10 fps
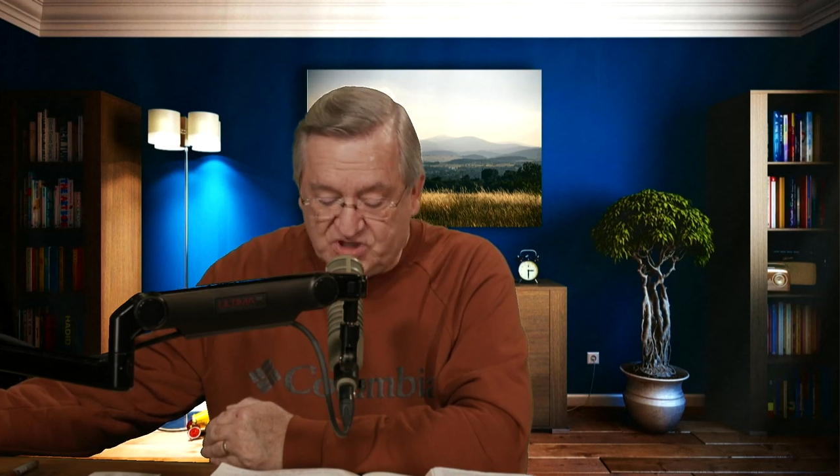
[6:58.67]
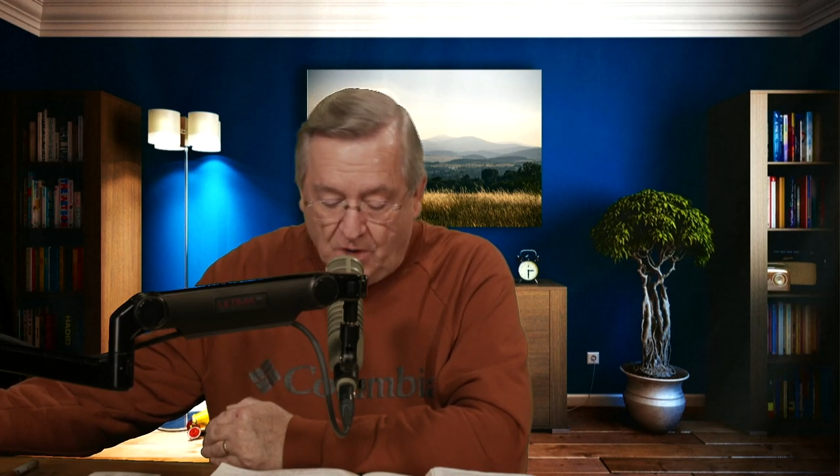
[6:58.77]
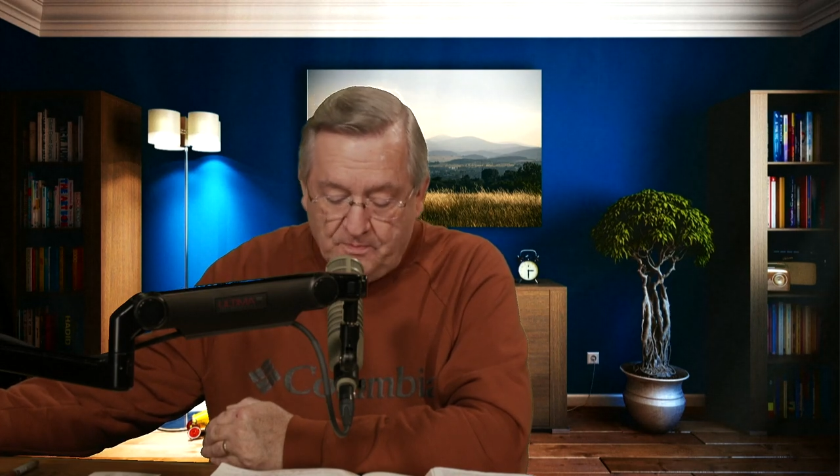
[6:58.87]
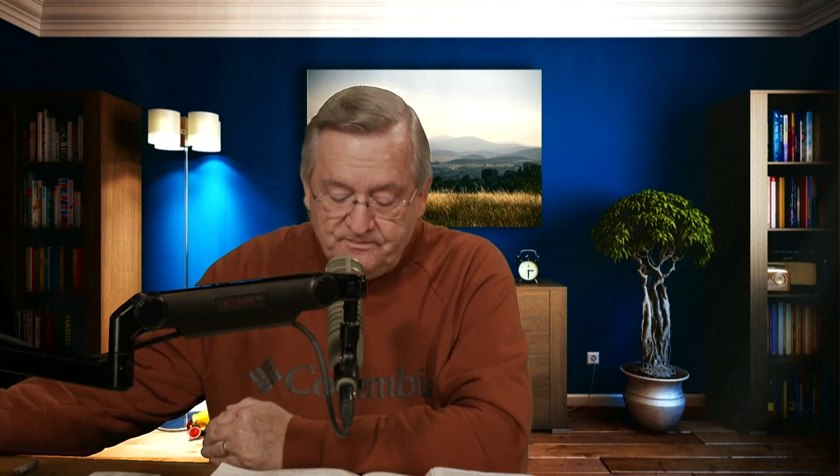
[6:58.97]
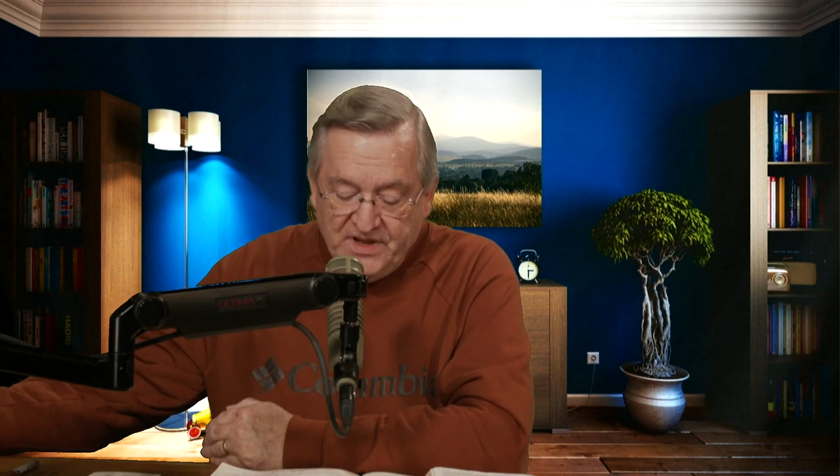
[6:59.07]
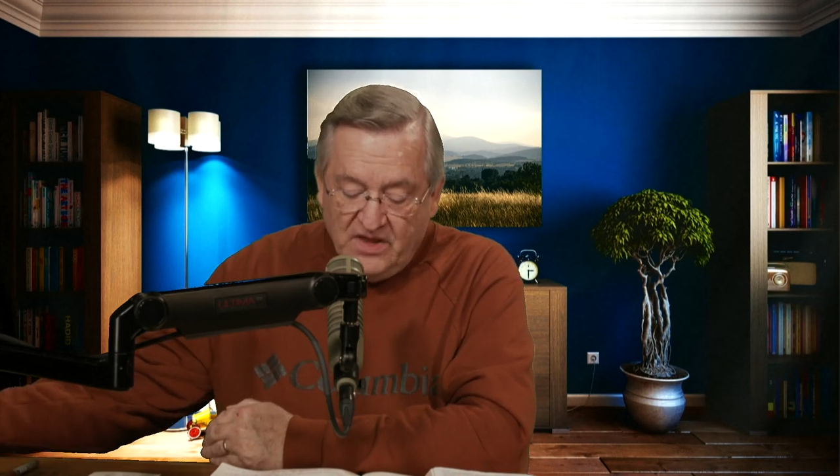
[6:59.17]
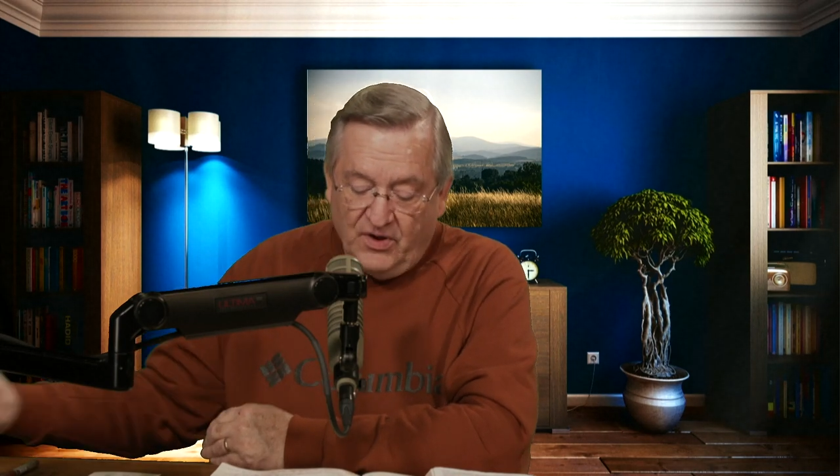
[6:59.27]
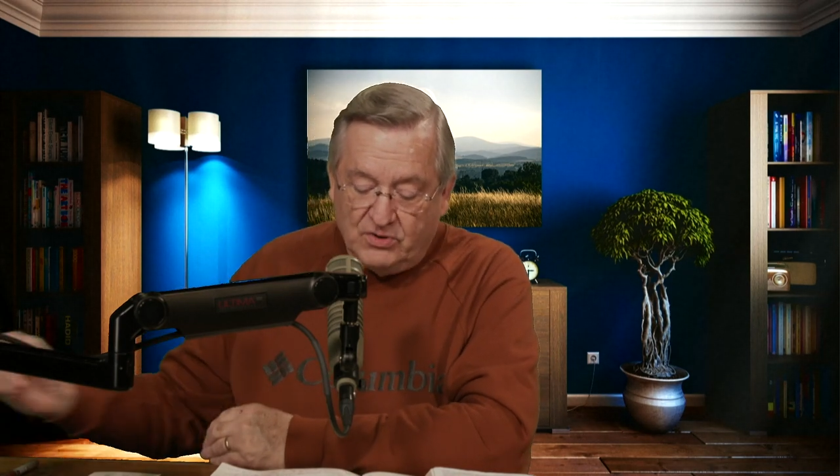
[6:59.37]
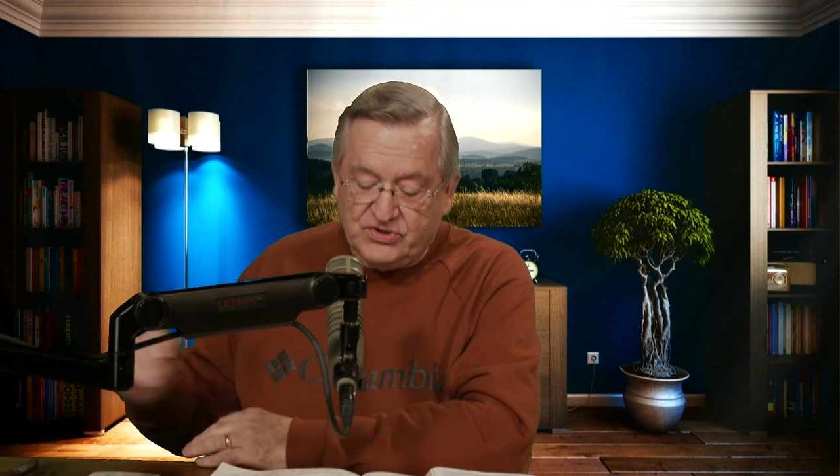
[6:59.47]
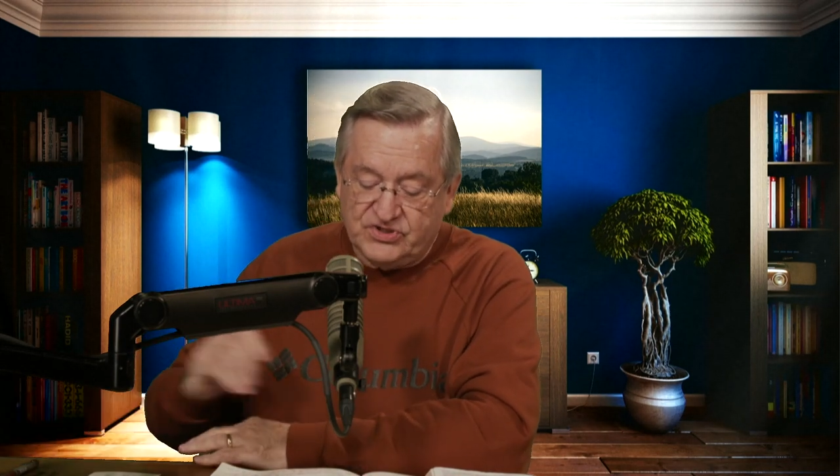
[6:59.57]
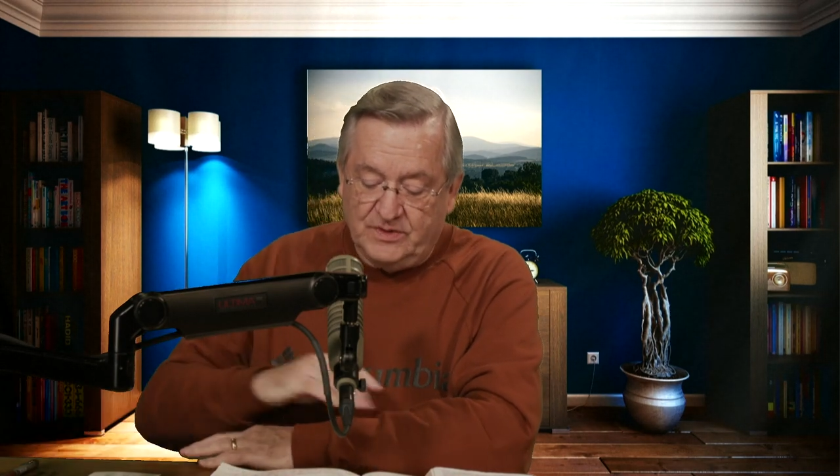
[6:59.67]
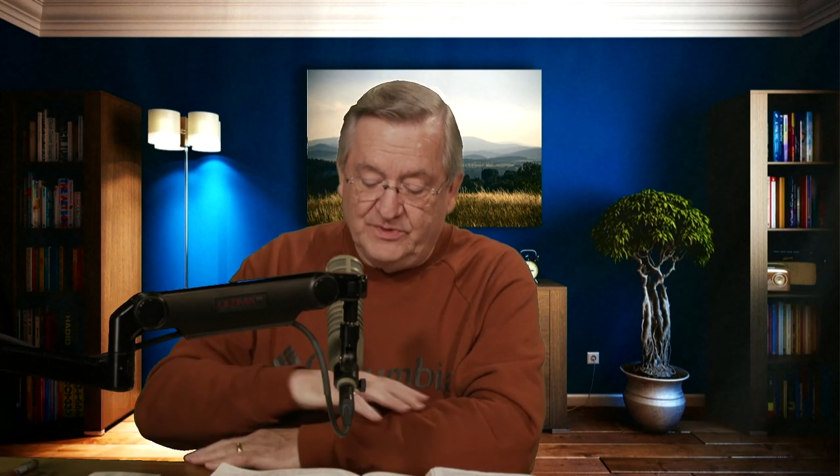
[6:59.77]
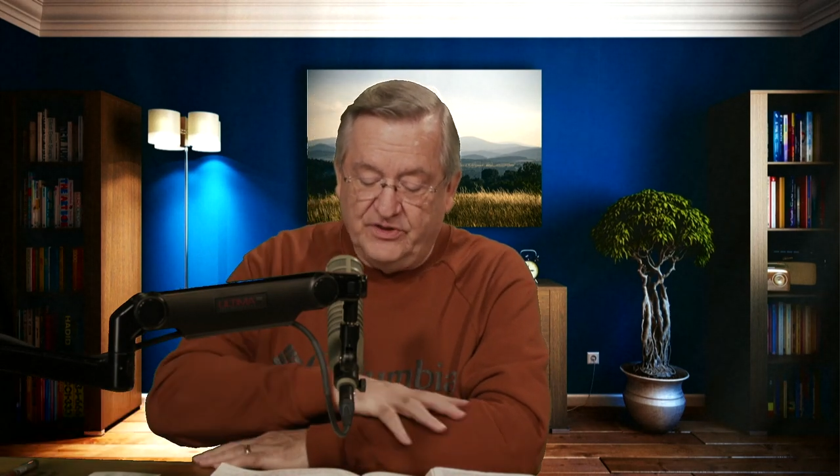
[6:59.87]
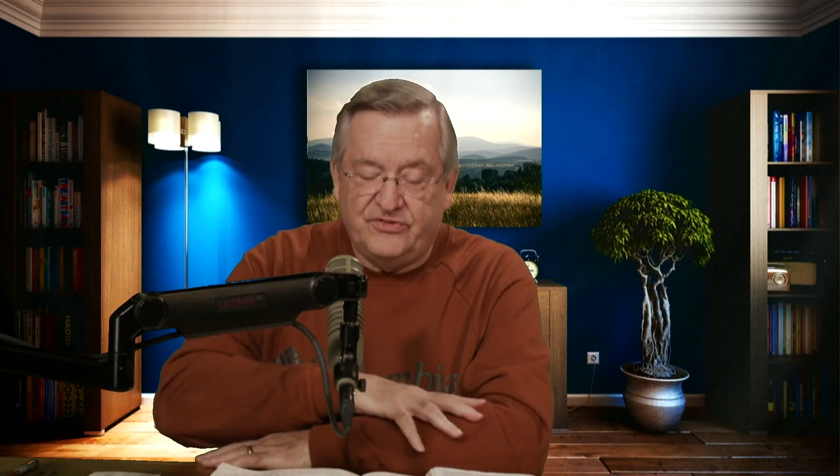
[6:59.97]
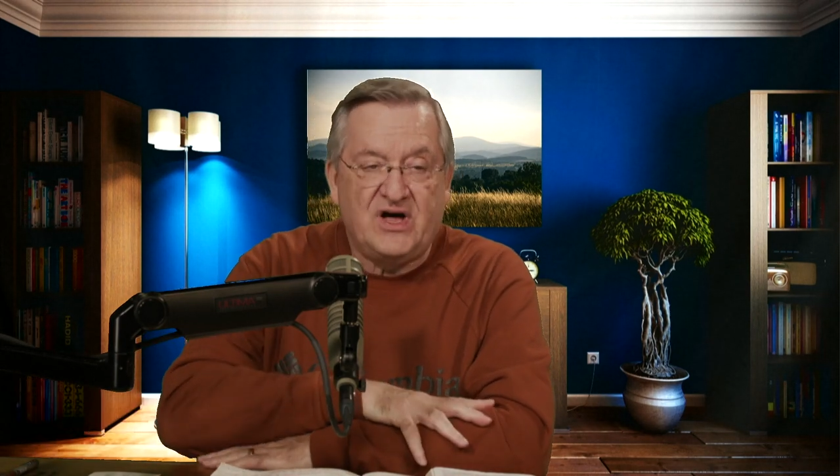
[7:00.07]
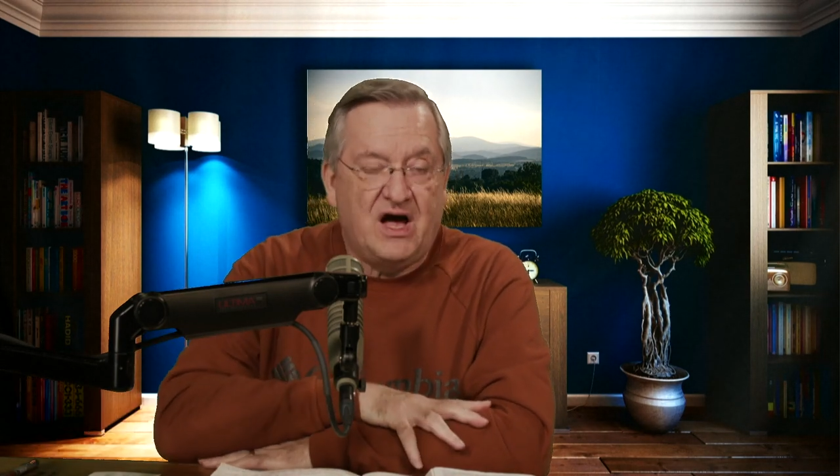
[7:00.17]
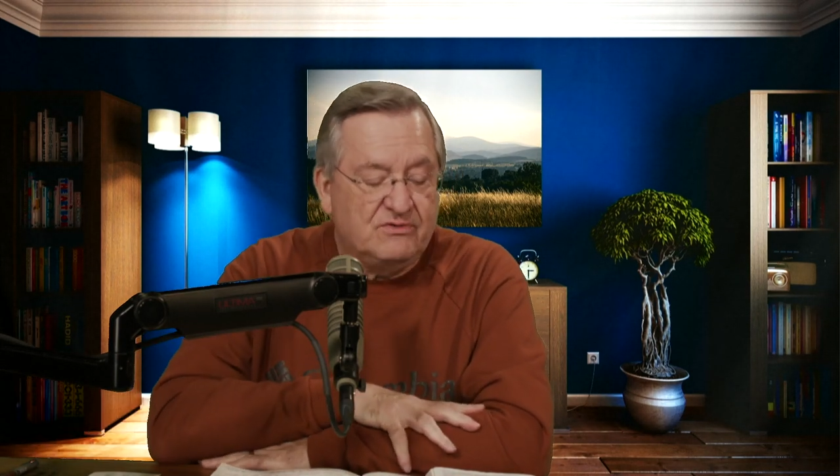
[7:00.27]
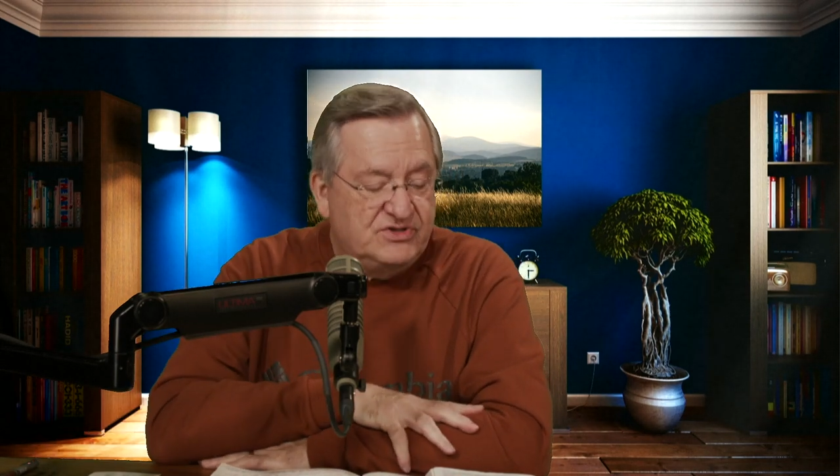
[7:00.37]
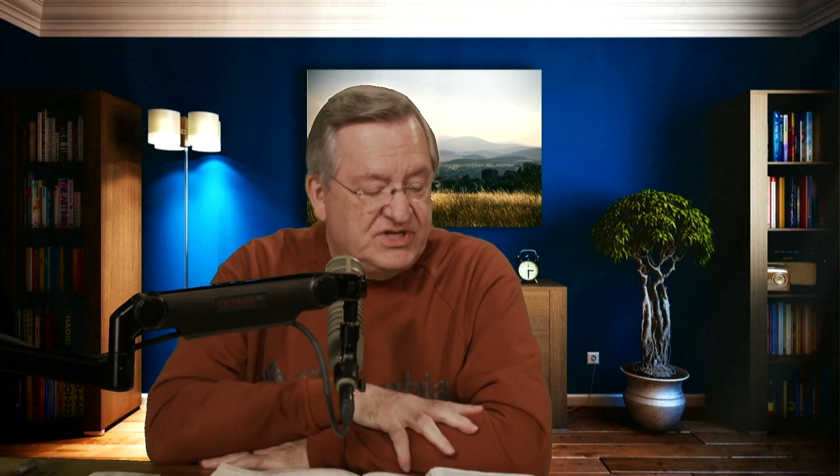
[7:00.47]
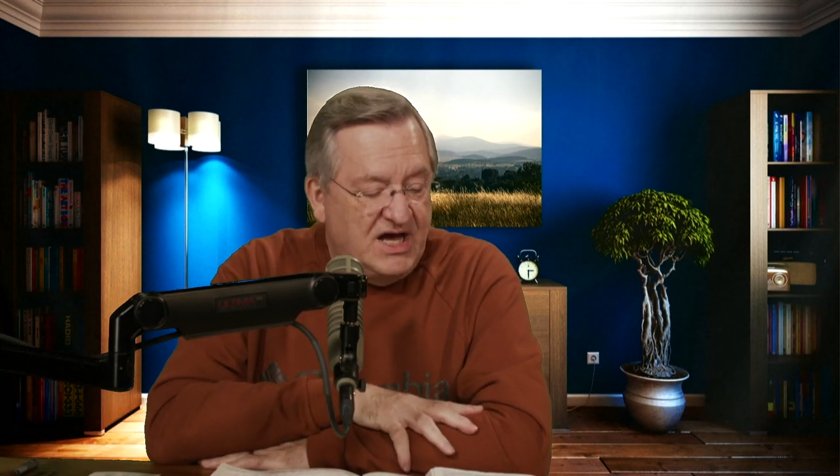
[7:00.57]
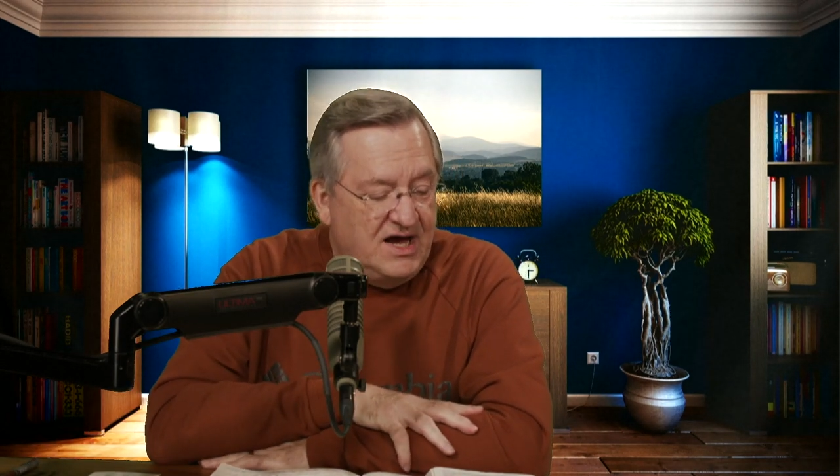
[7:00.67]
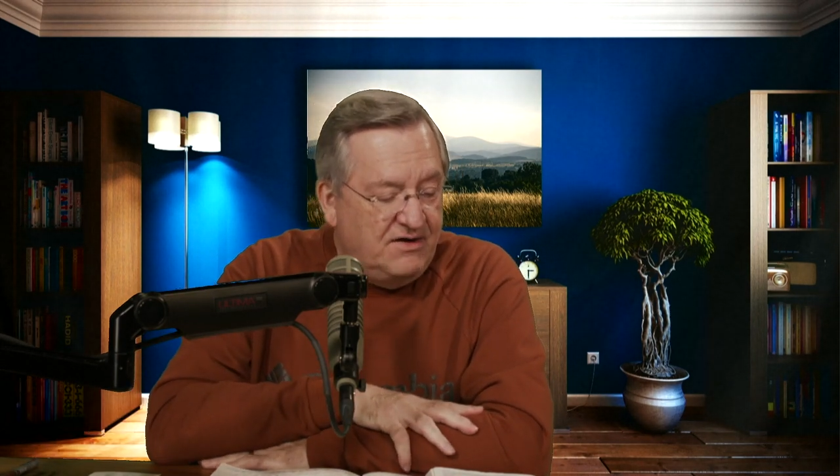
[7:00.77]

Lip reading: So those are some of the thoughts